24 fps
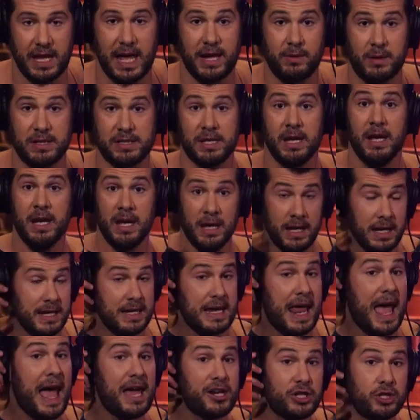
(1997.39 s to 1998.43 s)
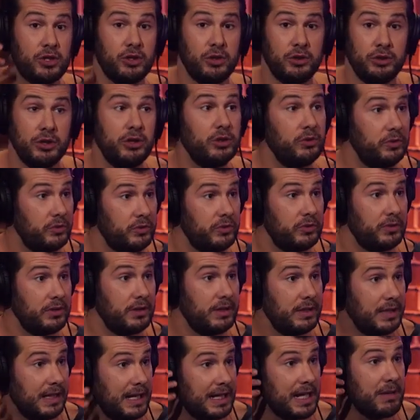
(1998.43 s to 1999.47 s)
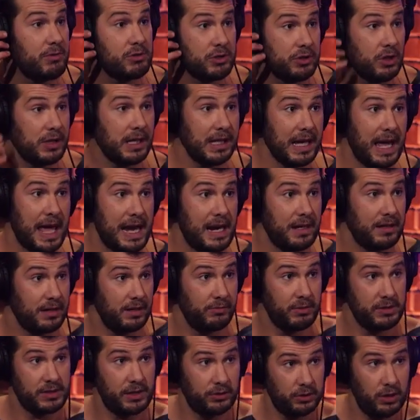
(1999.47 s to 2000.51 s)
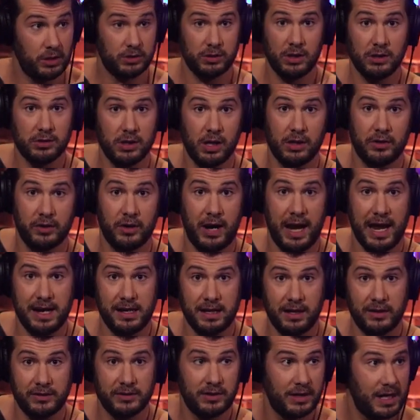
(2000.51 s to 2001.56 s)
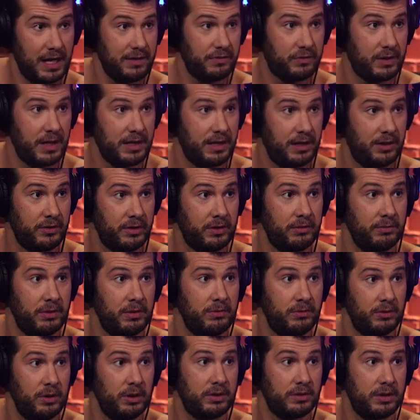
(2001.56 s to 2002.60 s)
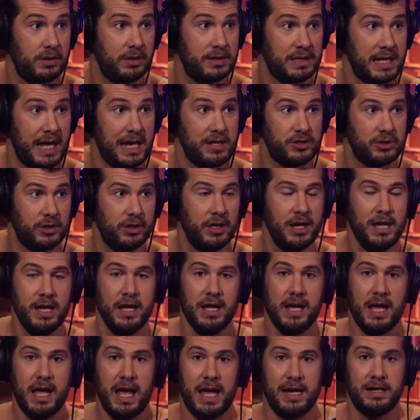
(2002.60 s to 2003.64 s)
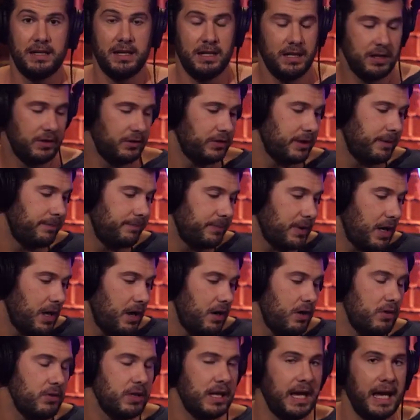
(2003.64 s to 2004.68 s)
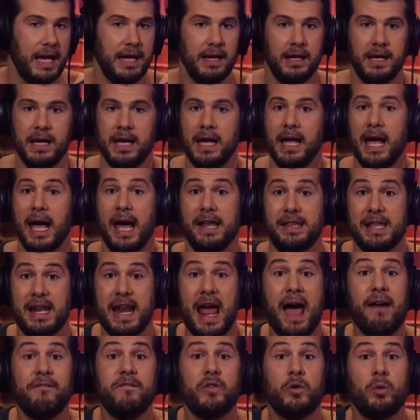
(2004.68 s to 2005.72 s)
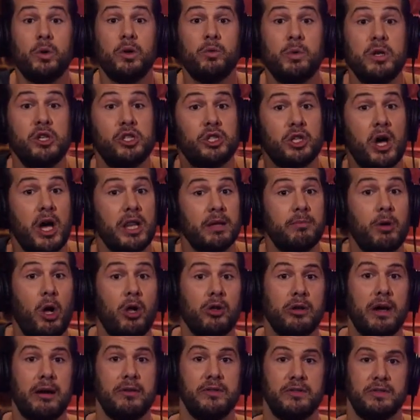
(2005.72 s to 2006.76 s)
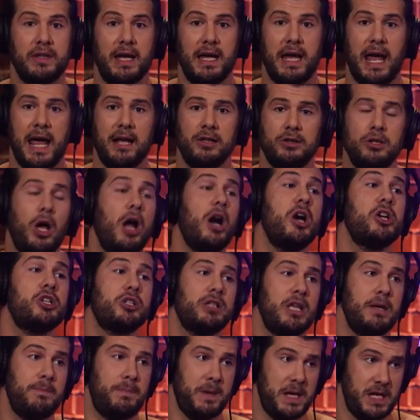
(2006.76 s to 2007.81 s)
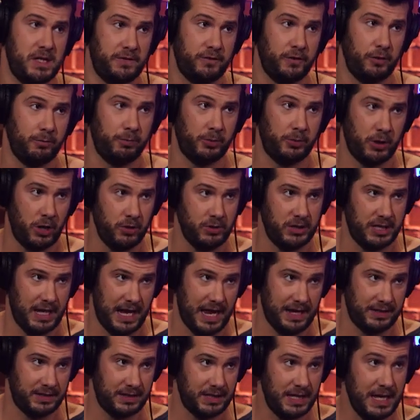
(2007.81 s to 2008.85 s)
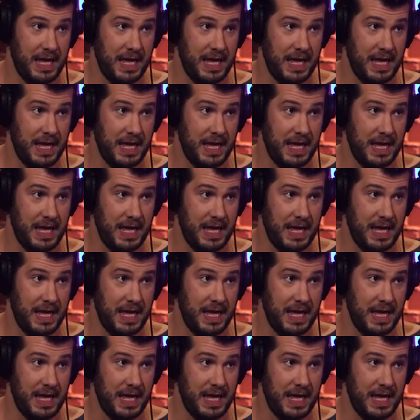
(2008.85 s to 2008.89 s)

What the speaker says: Anyways, national news. And he was looking at it, and we said, look, they're handing us a knife right here. They looked in a taser, and he goes like, okay. And then afterward, we saw them all go out and say, a largely peaceful protest.